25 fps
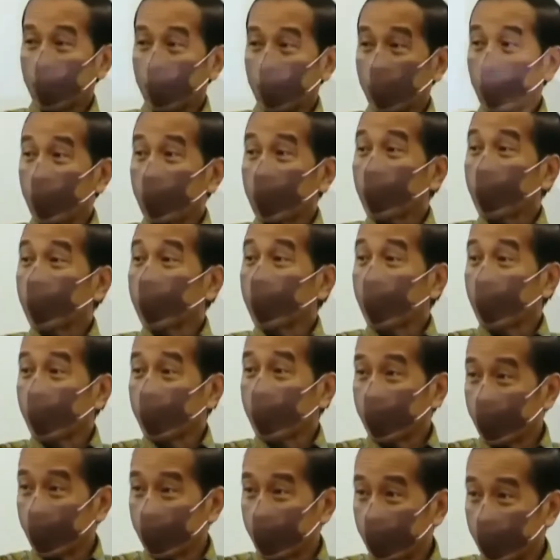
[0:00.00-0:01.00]
and Indonesia
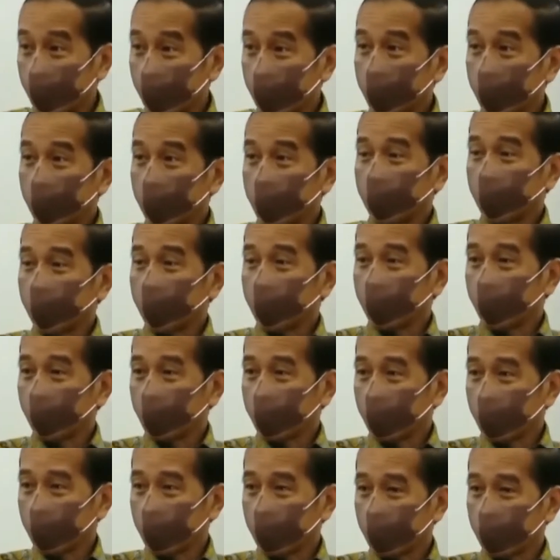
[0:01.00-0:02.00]
relations,
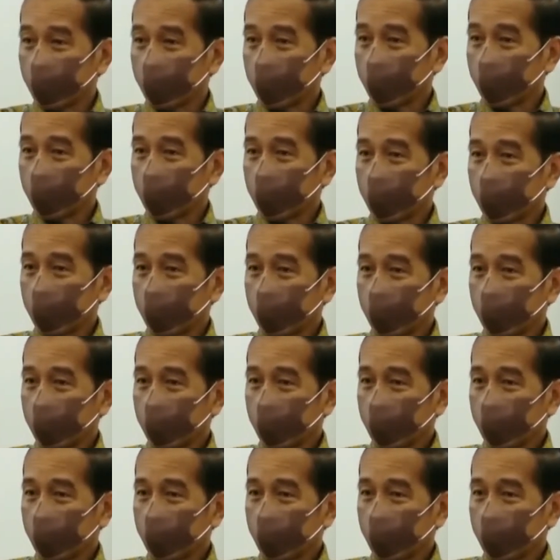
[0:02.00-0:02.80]
especially in terms of